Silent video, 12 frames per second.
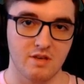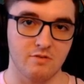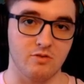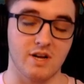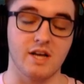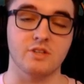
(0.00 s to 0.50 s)
If
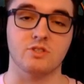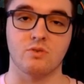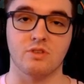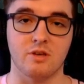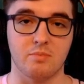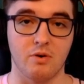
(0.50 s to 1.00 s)
you can outscore
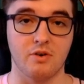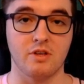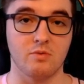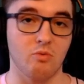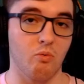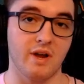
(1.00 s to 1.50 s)
the opponent,
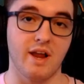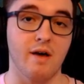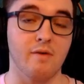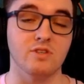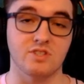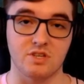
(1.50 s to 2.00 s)
you will win
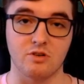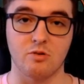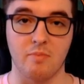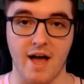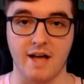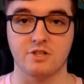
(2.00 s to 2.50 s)
every single
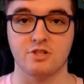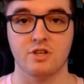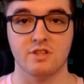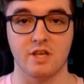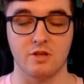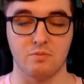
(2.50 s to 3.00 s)
match
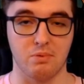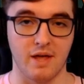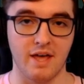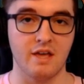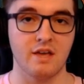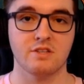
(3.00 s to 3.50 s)
that you
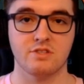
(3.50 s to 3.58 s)
play.